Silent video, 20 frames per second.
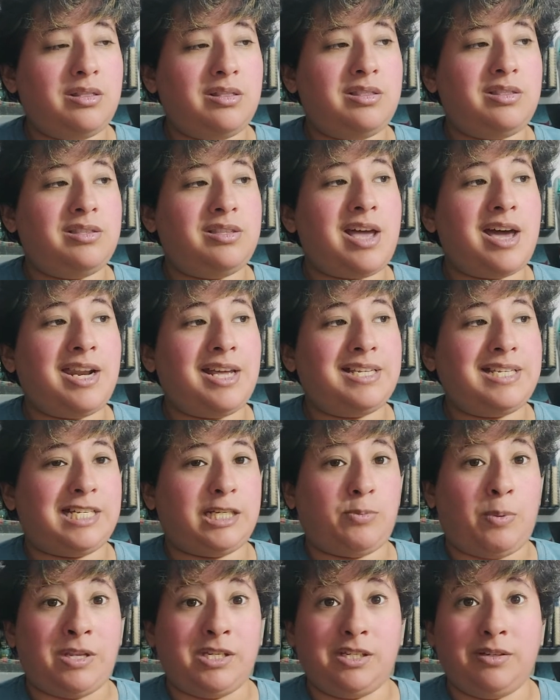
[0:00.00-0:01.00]
not as
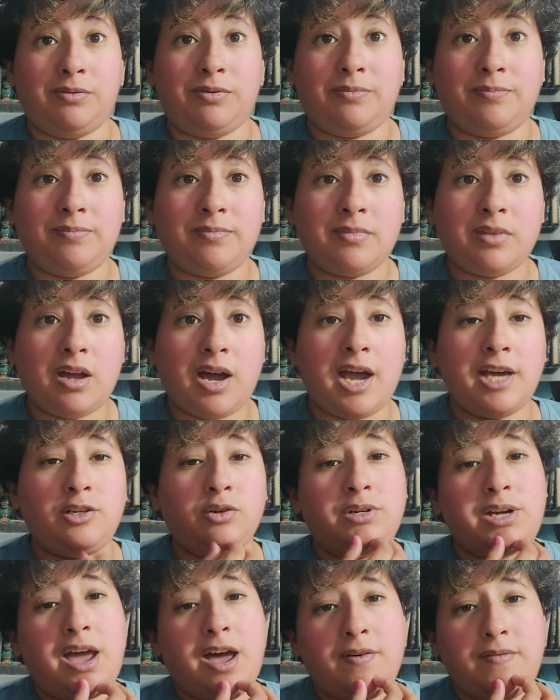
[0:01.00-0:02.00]
expensive. I
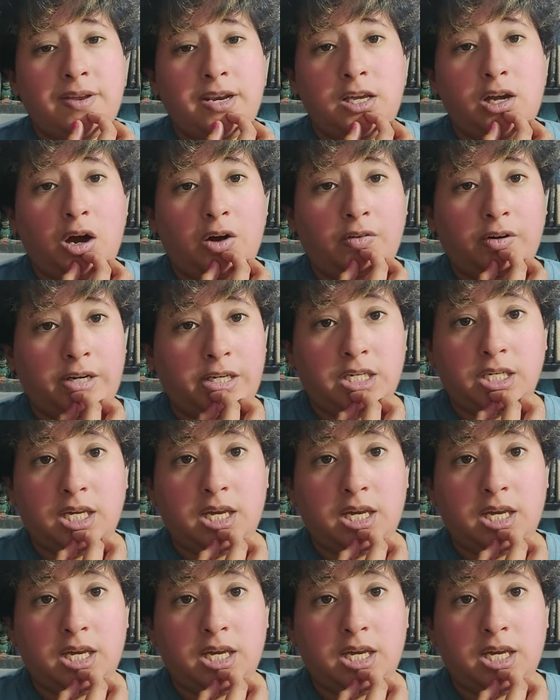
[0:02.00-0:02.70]
don't have any coverage